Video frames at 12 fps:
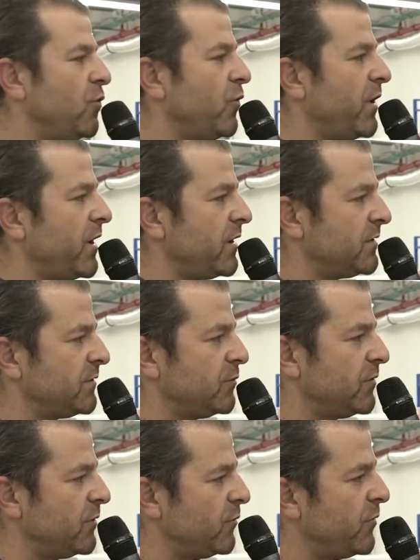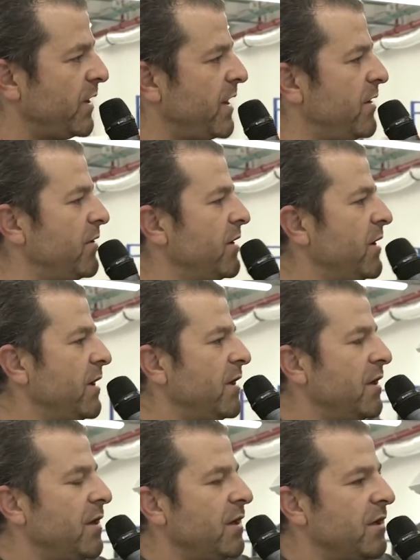We are
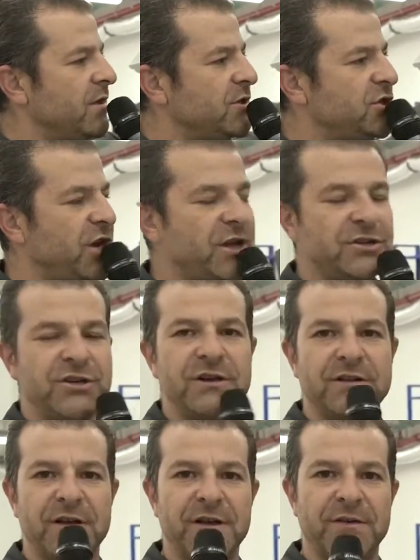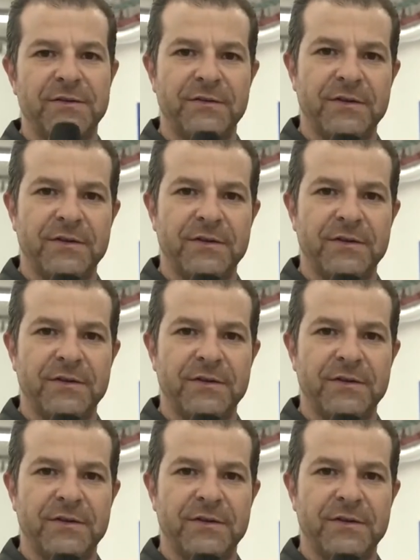changing the